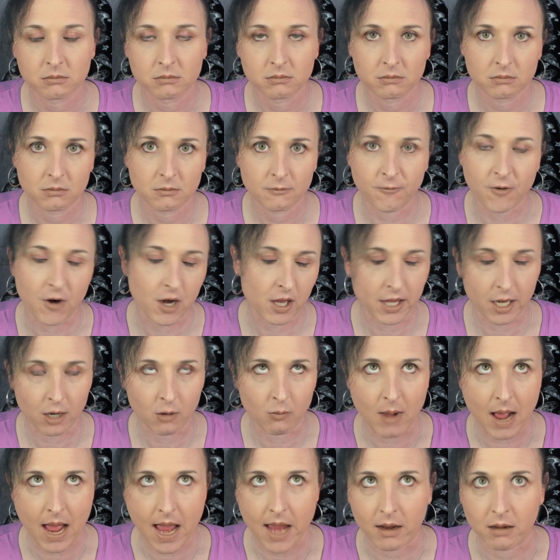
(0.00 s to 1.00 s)
for a little
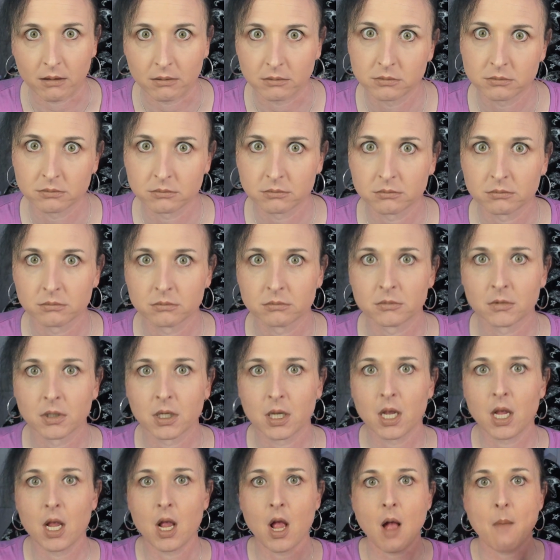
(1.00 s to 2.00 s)
while.
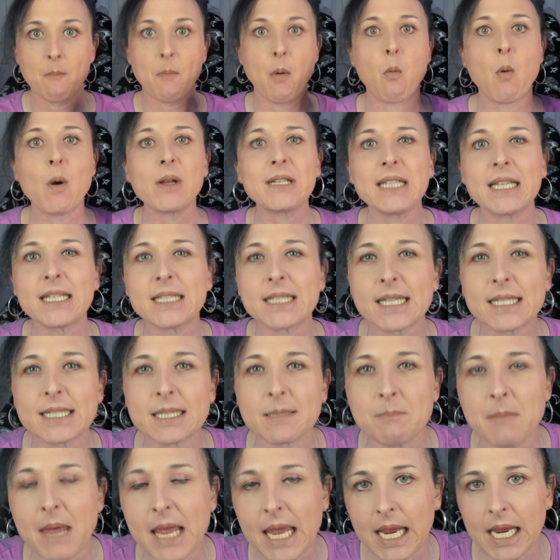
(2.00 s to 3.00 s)
But what does this
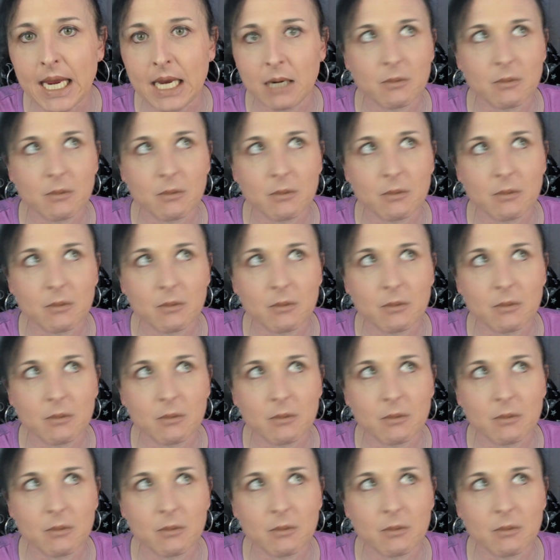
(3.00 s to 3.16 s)
mean?